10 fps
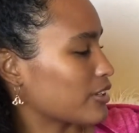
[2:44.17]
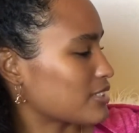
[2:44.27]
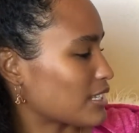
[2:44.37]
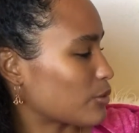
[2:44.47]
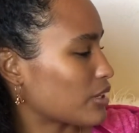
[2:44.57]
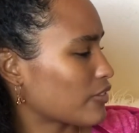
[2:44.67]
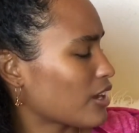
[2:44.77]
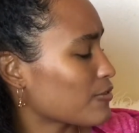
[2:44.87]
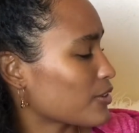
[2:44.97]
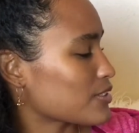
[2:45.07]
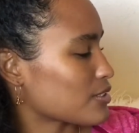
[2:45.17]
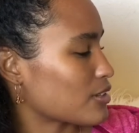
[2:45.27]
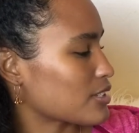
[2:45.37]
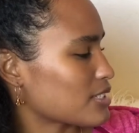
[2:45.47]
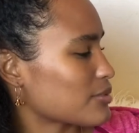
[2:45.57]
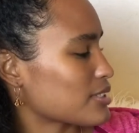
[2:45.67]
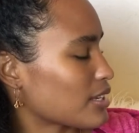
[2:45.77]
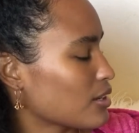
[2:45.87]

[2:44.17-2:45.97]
It's like whenever I first saw these, I was like,